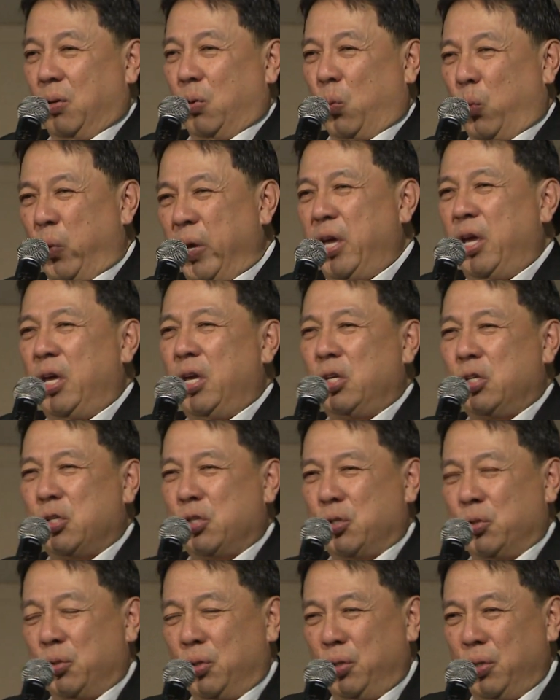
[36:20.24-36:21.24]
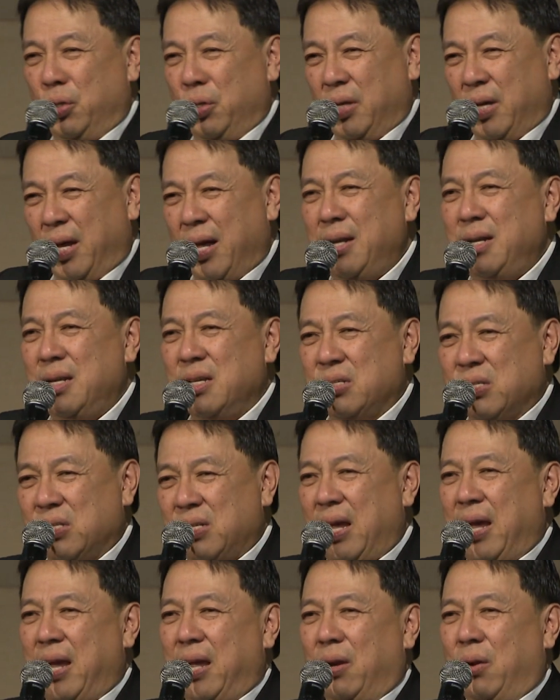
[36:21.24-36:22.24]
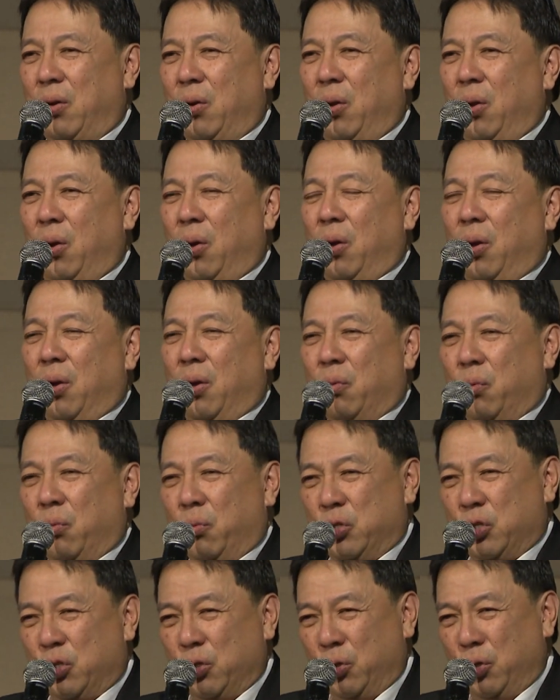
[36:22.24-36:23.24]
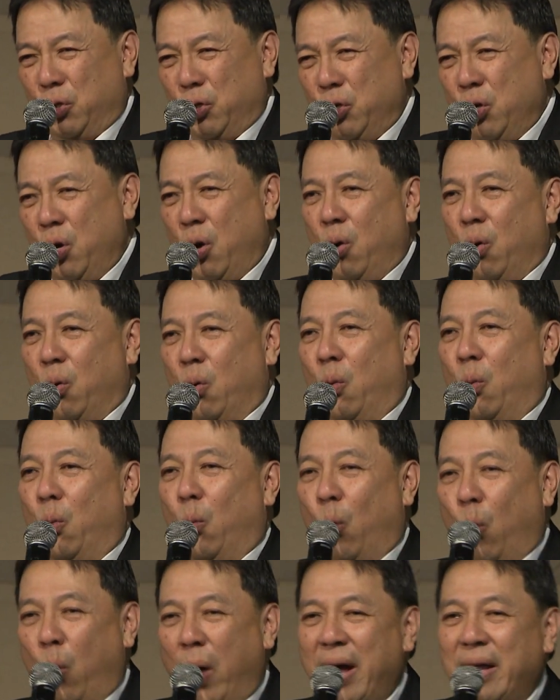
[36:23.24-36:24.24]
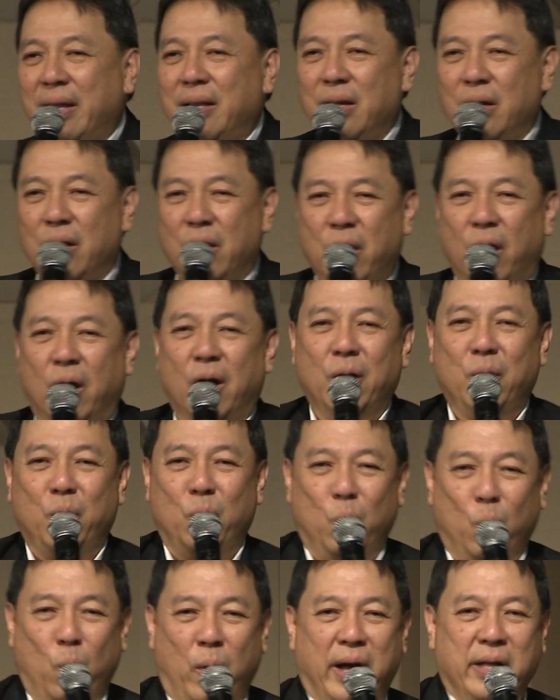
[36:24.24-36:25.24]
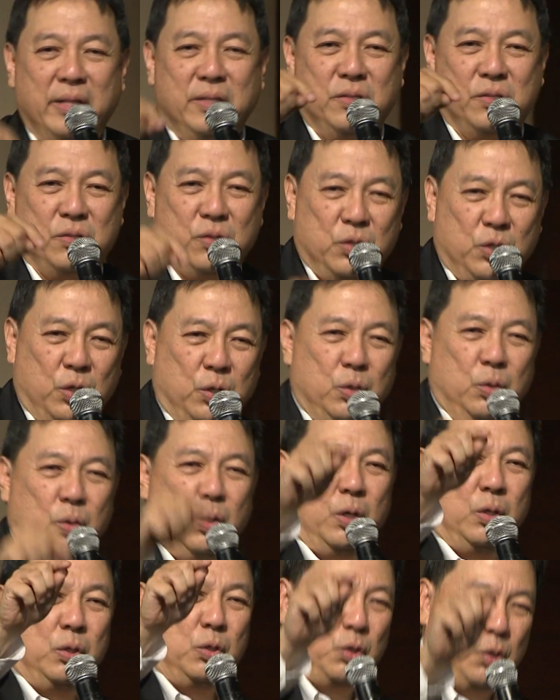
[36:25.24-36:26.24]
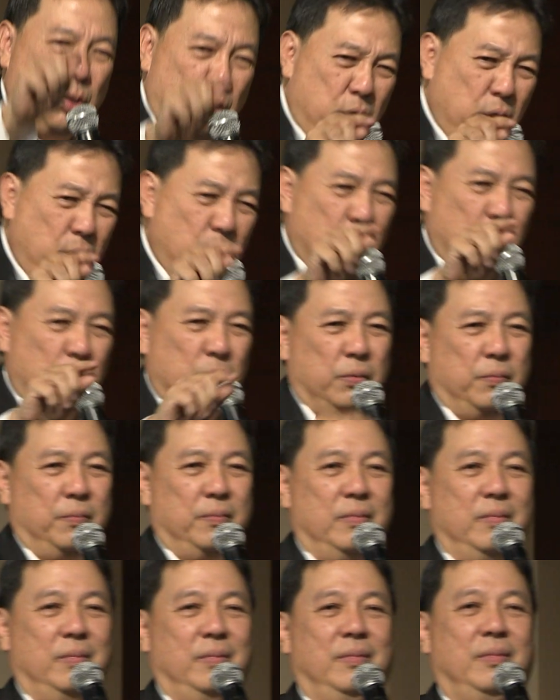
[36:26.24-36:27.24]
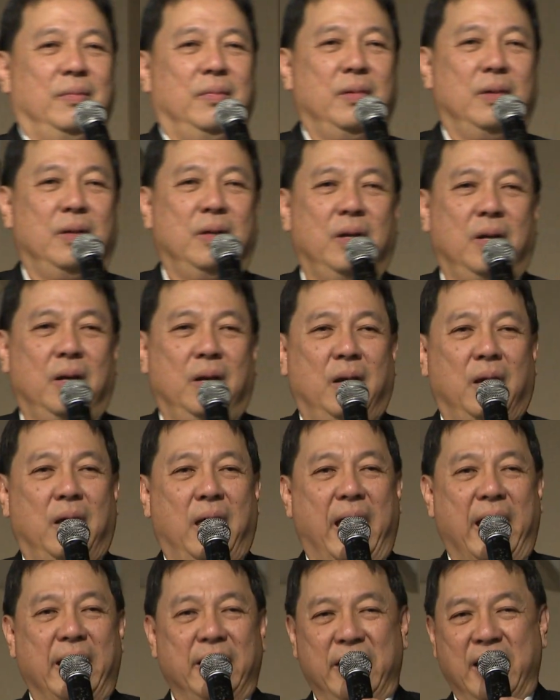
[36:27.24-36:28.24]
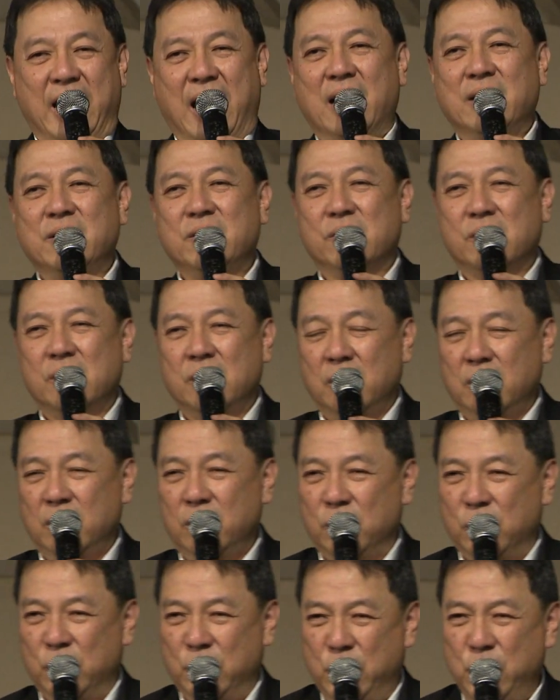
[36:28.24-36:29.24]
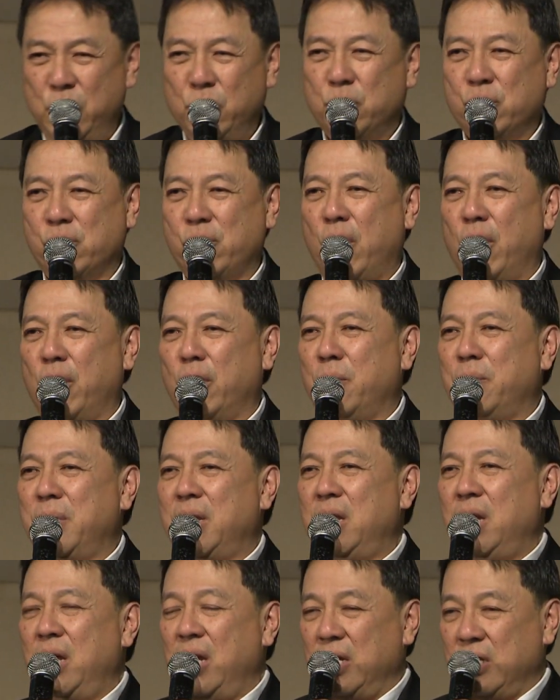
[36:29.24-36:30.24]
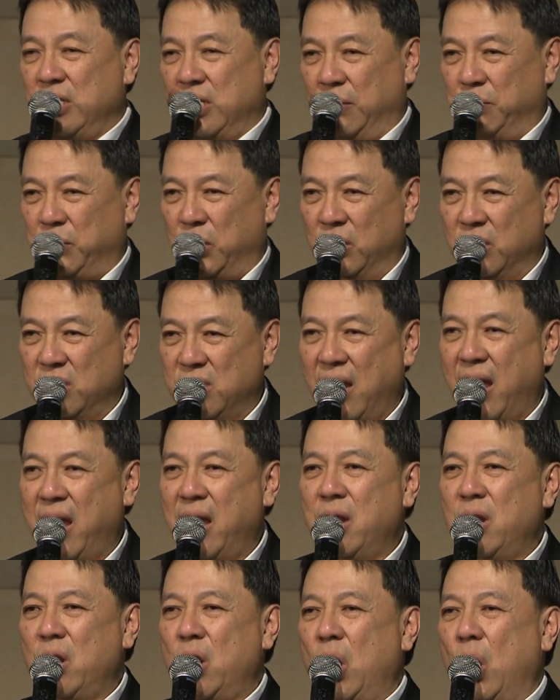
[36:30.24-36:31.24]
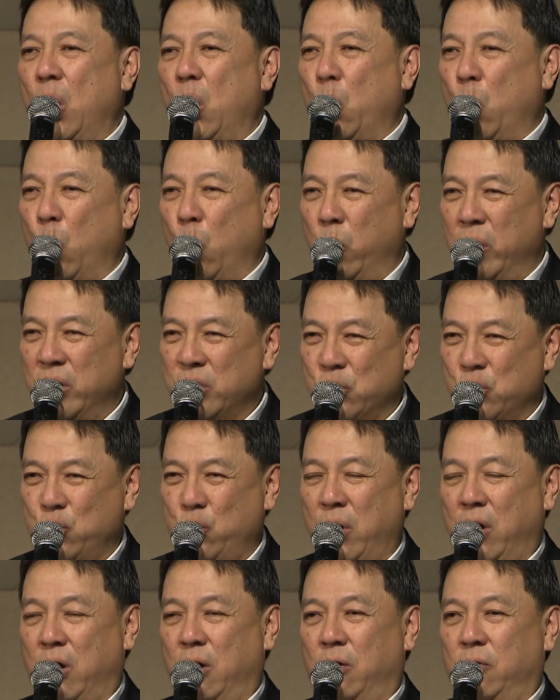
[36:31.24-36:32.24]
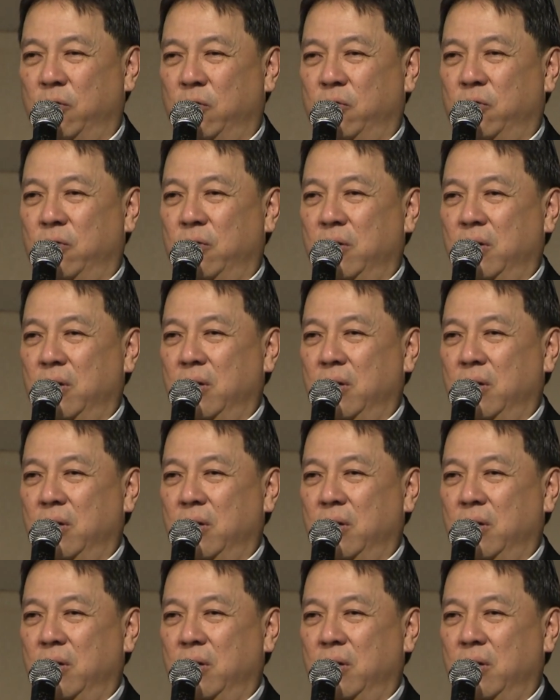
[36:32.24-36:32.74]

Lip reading: we should understand, we should know what God wants you to do. And the answer, Deuteronomy chapter 10, verse 12.